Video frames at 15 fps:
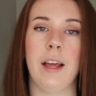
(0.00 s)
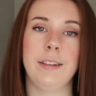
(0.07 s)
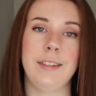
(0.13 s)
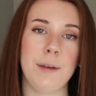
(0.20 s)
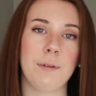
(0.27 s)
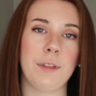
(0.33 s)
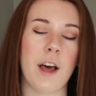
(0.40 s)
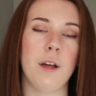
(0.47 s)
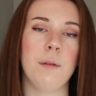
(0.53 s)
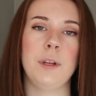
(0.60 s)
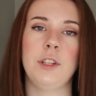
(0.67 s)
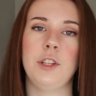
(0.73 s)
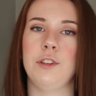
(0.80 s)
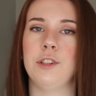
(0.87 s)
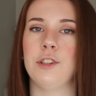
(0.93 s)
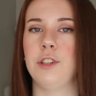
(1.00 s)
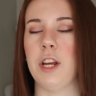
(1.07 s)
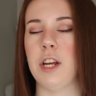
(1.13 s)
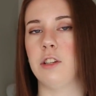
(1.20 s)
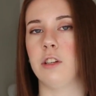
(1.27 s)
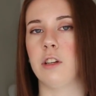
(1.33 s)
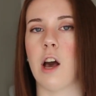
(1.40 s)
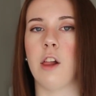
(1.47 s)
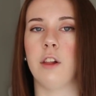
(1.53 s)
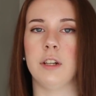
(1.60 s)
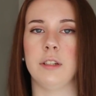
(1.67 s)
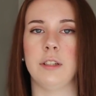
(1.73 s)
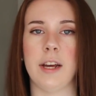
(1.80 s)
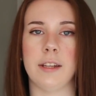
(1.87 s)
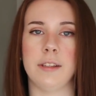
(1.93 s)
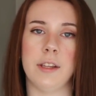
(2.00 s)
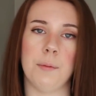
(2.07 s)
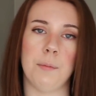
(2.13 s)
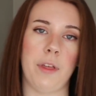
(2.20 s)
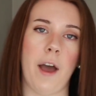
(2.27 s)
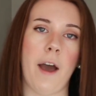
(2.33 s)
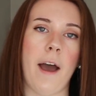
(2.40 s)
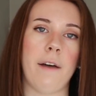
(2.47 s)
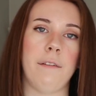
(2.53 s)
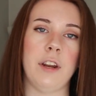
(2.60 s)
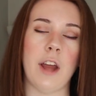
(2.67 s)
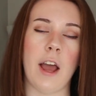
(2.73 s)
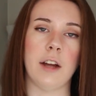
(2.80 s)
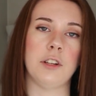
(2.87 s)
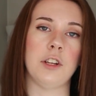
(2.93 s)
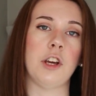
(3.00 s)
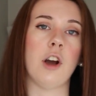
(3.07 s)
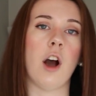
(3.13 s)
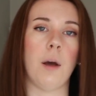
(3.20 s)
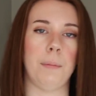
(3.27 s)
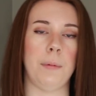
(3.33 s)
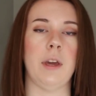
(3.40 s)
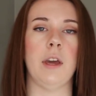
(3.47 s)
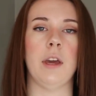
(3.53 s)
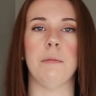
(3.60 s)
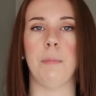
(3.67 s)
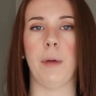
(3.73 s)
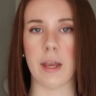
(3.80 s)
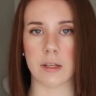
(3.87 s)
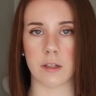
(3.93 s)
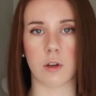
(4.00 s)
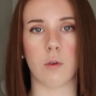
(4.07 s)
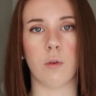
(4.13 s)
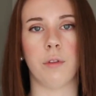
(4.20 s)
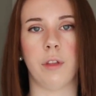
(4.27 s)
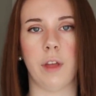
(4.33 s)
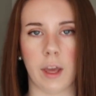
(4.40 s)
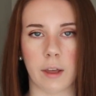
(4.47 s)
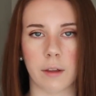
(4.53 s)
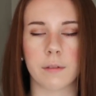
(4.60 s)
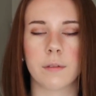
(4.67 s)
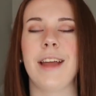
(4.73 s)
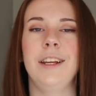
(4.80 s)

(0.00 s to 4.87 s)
And same with elements, you can just change the color and size of them without having to actually copy and paste the whole thing.